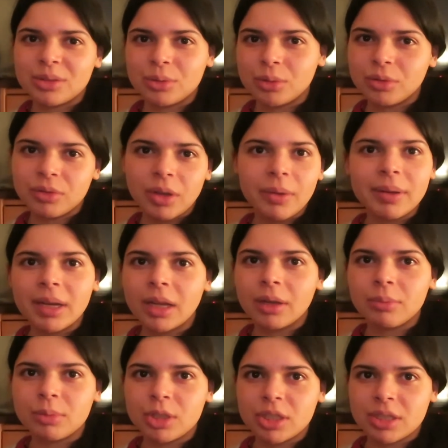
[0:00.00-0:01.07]
sort of going
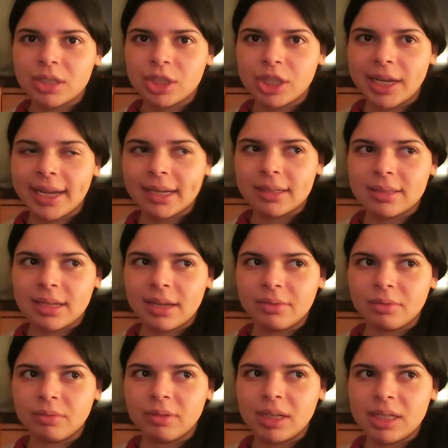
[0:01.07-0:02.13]
home just to check, because I
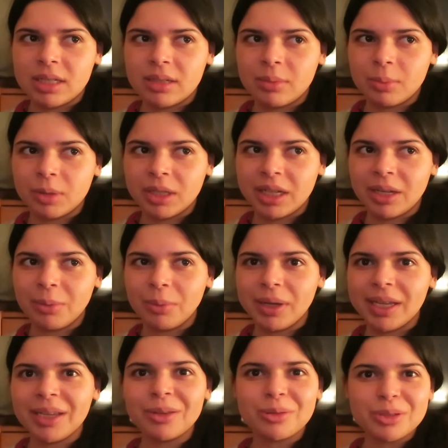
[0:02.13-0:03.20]
haven't really done one in a
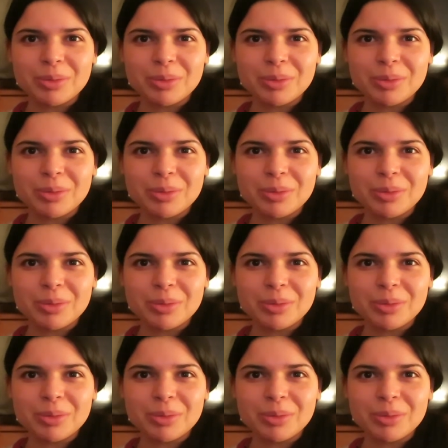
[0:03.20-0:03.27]
week.